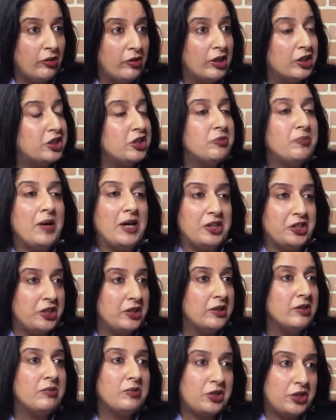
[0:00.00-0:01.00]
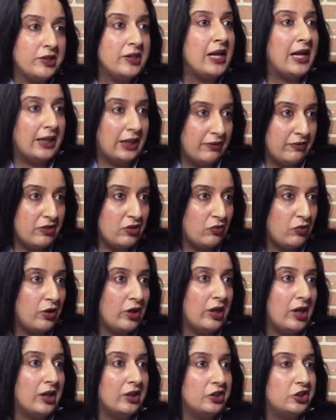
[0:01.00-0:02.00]
of drugs. She's she's a she's an activist for
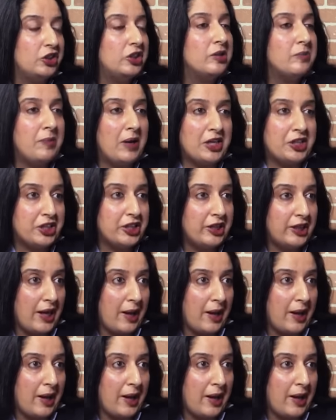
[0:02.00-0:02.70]
drugs. She's a passionate